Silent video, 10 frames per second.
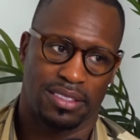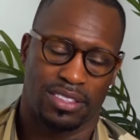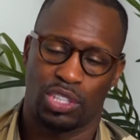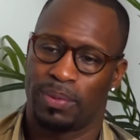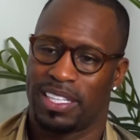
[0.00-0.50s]

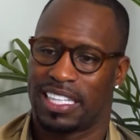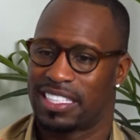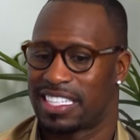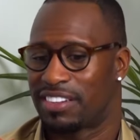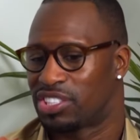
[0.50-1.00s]
so many
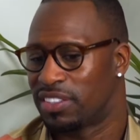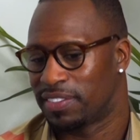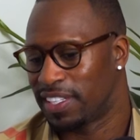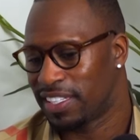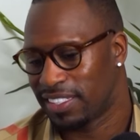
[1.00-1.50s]
things that I shouldn't
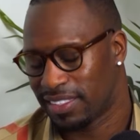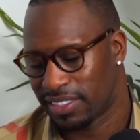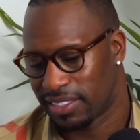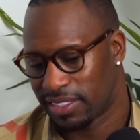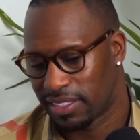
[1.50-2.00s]
have done,
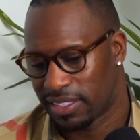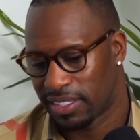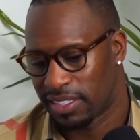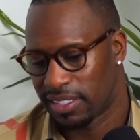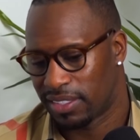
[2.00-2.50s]

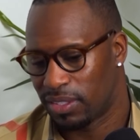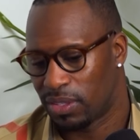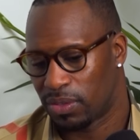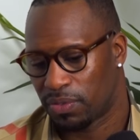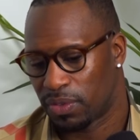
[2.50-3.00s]
you
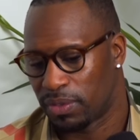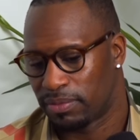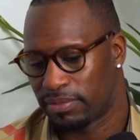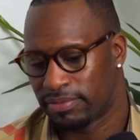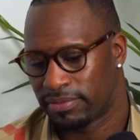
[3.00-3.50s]
know,
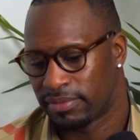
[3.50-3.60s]
from